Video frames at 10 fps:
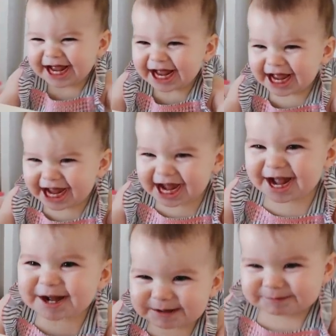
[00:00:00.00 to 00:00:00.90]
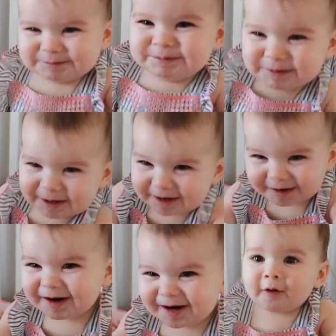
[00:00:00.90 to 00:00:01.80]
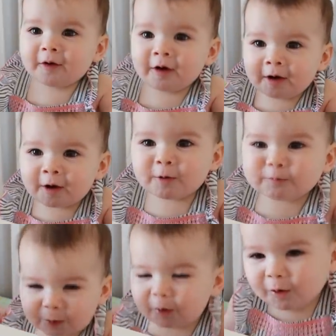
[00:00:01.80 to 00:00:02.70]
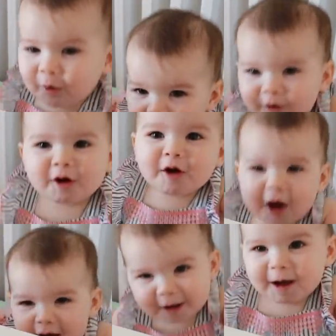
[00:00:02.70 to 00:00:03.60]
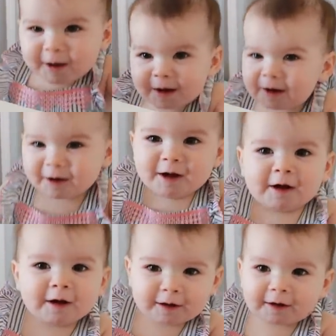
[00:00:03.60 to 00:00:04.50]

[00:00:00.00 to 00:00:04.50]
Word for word: You're scaring me. Something happened over this nap.